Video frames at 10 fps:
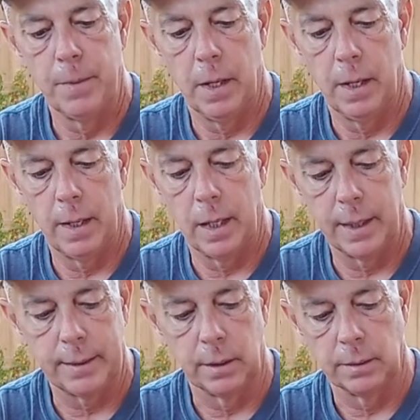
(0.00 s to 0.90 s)
Uh, I
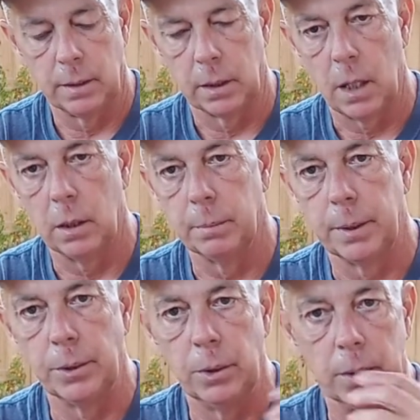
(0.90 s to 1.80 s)
like the, the color
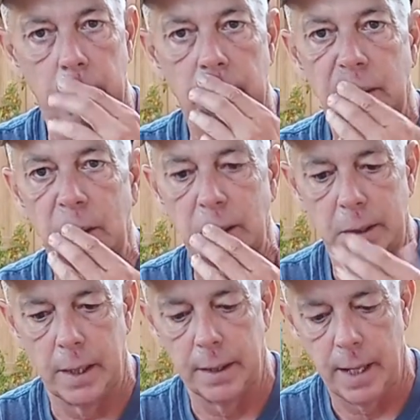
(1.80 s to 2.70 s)
because you, it's going to
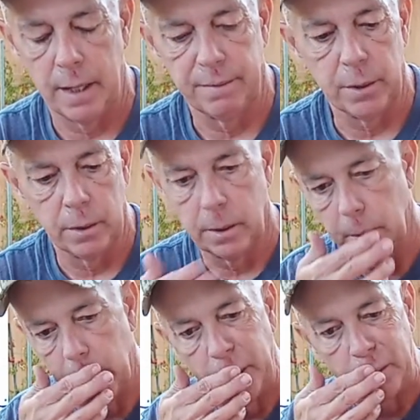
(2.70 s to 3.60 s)
stand out. If you're in,
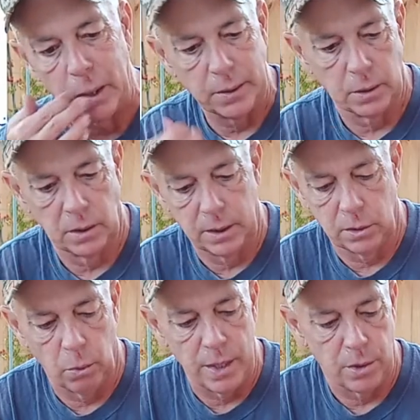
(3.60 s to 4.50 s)
in, a crisis
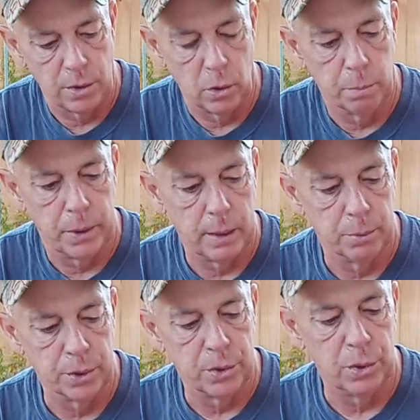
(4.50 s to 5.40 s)
situation, you'll be
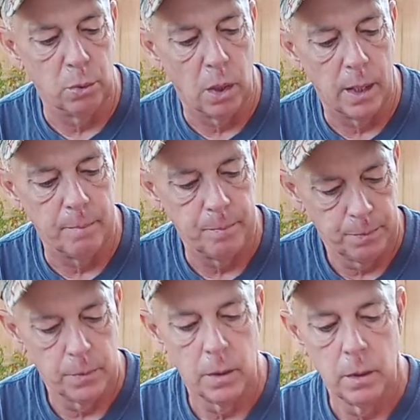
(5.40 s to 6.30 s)
able to, um,
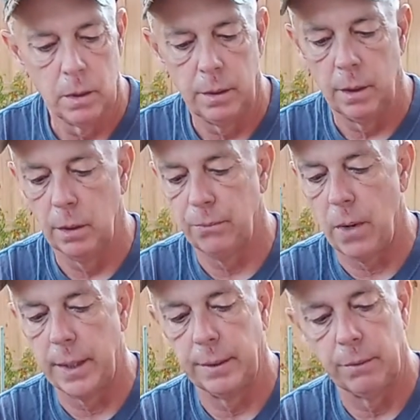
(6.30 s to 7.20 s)
you know,
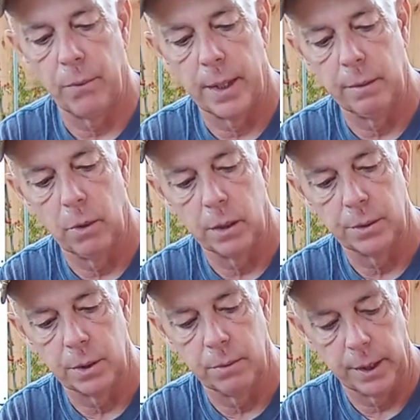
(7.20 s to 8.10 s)
find find it
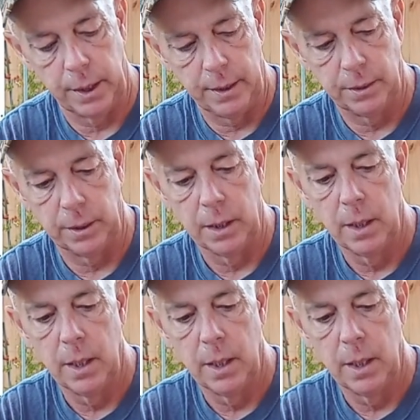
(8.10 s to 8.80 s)
relatively easy.